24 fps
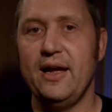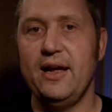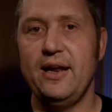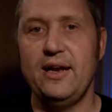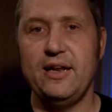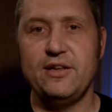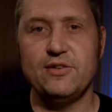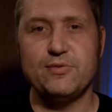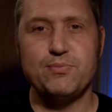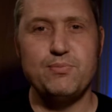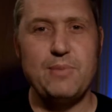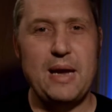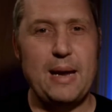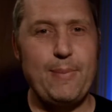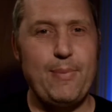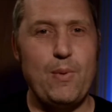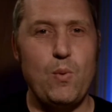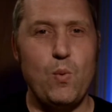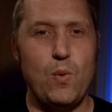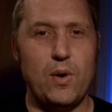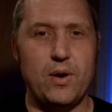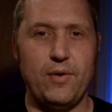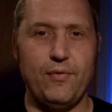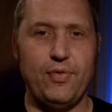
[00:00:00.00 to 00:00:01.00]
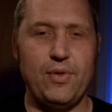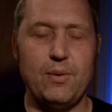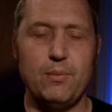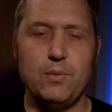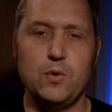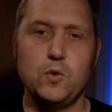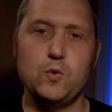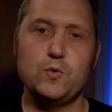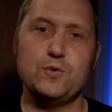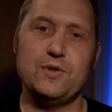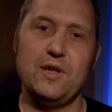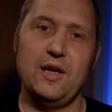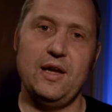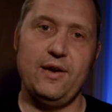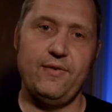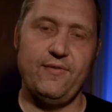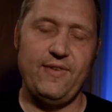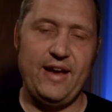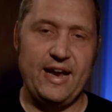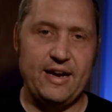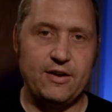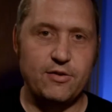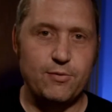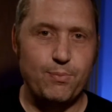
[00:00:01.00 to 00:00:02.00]
It is maybe one of the most
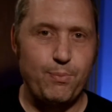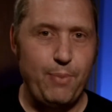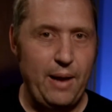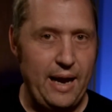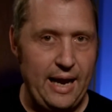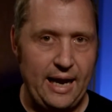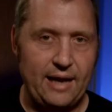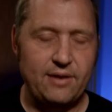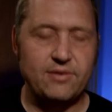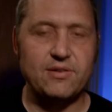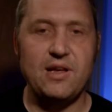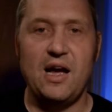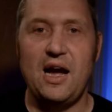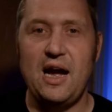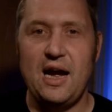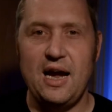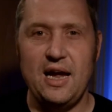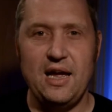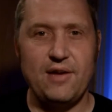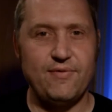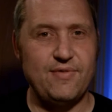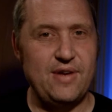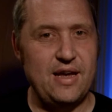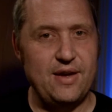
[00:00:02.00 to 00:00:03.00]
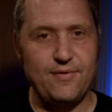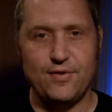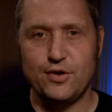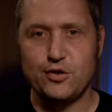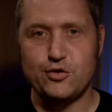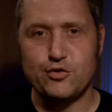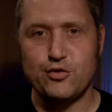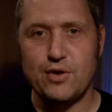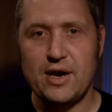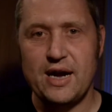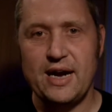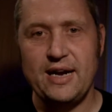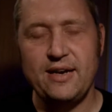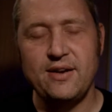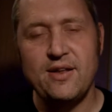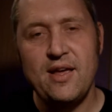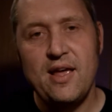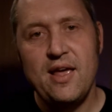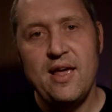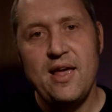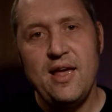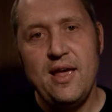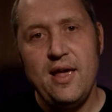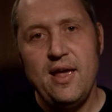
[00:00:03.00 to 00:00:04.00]
advanced packs I have ever tried
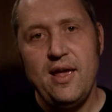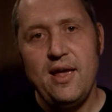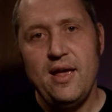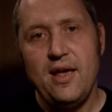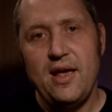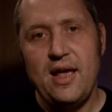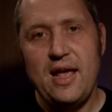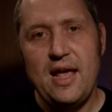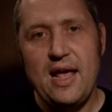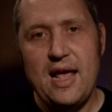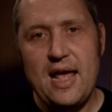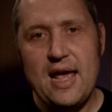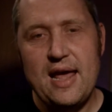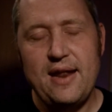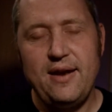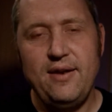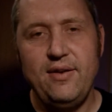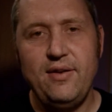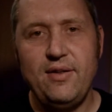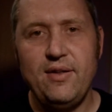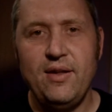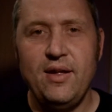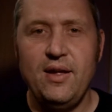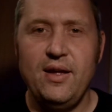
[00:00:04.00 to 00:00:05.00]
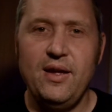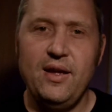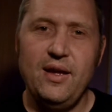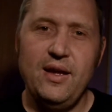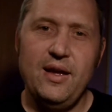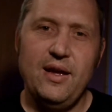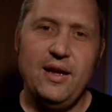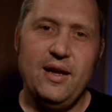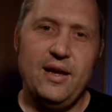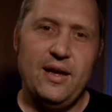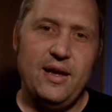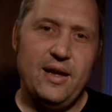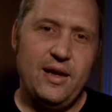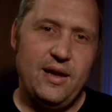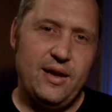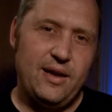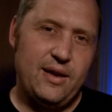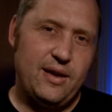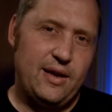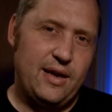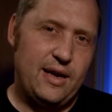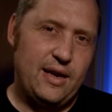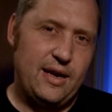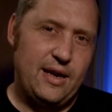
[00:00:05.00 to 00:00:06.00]
and
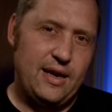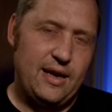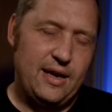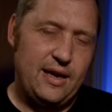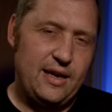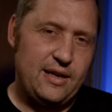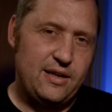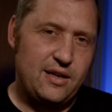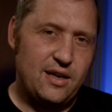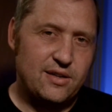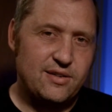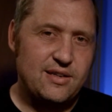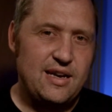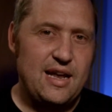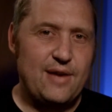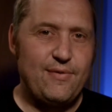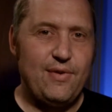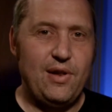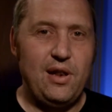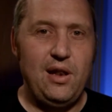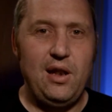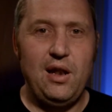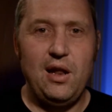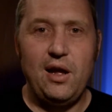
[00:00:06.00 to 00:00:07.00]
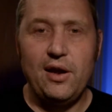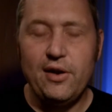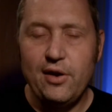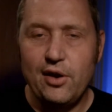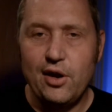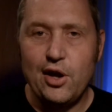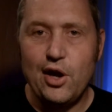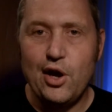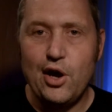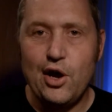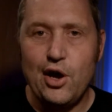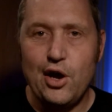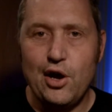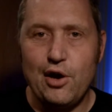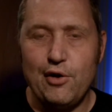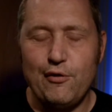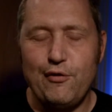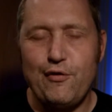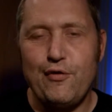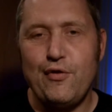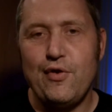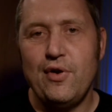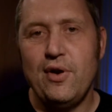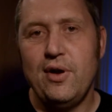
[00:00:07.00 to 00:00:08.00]
it doesn't have a lot
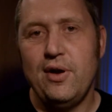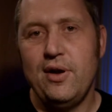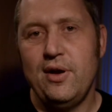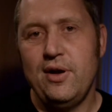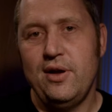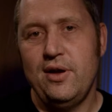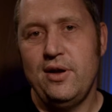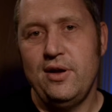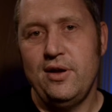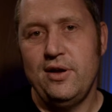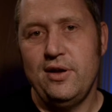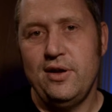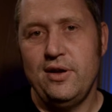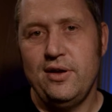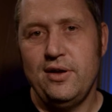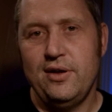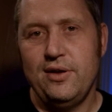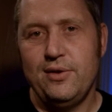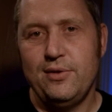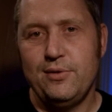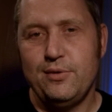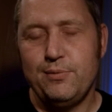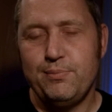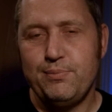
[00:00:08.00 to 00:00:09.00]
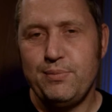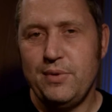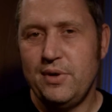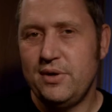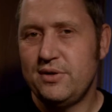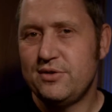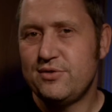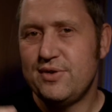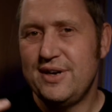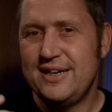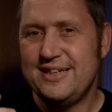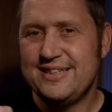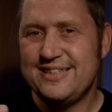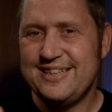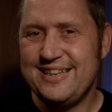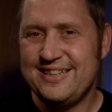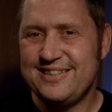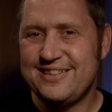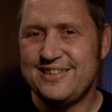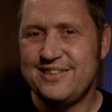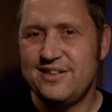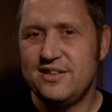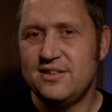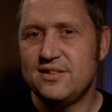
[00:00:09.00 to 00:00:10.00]
of
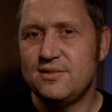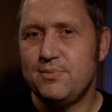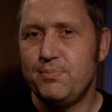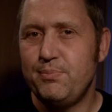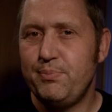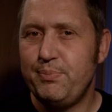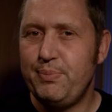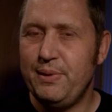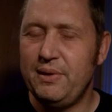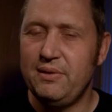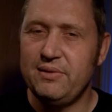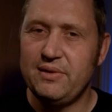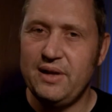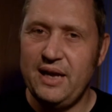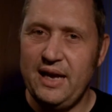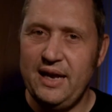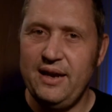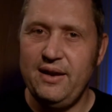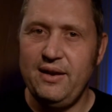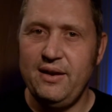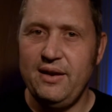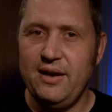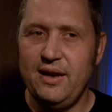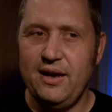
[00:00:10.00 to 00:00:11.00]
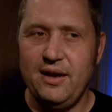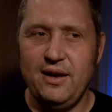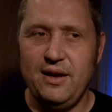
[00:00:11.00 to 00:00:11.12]
transitions built in.